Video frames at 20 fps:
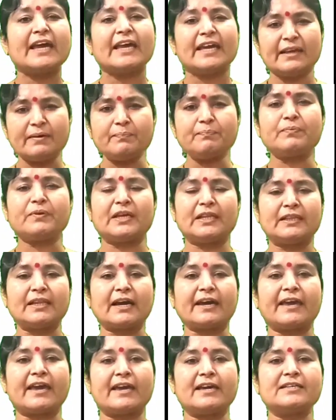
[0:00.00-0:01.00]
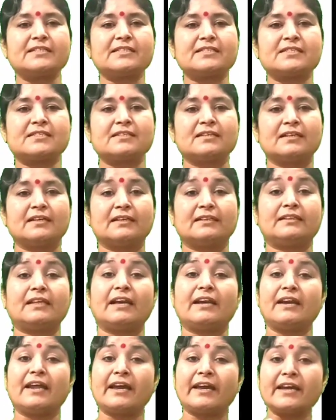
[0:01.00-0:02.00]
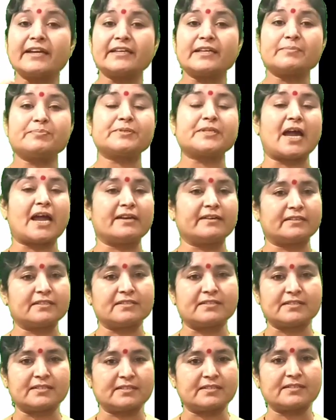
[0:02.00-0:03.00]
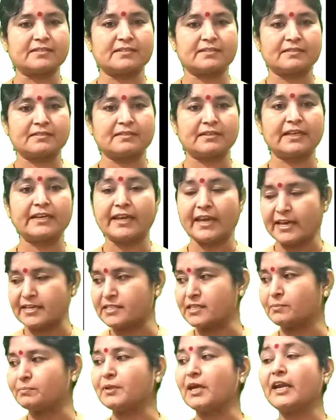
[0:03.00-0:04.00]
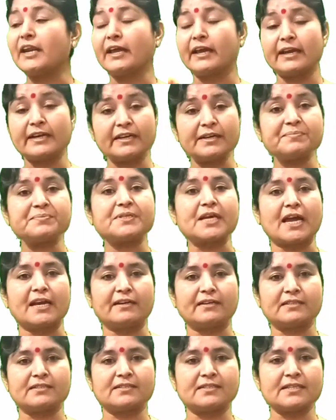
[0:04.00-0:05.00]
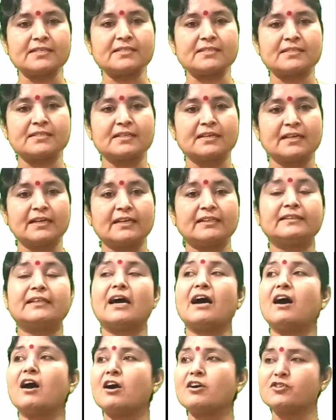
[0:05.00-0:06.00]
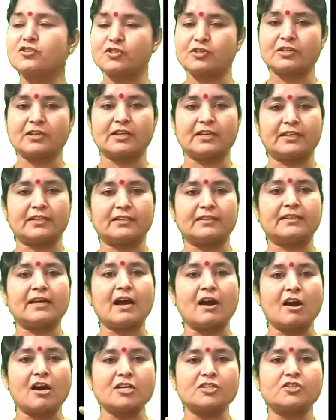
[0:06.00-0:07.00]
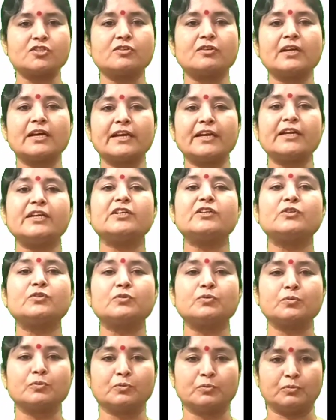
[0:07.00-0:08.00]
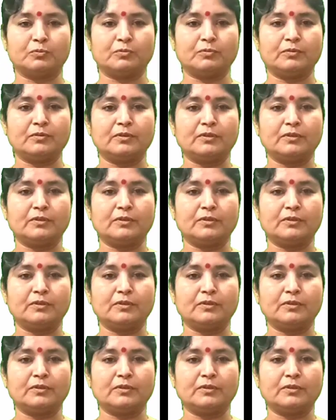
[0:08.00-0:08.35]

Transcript: If in the case the negative sentences, in case of the negative sentences, the auxiliary to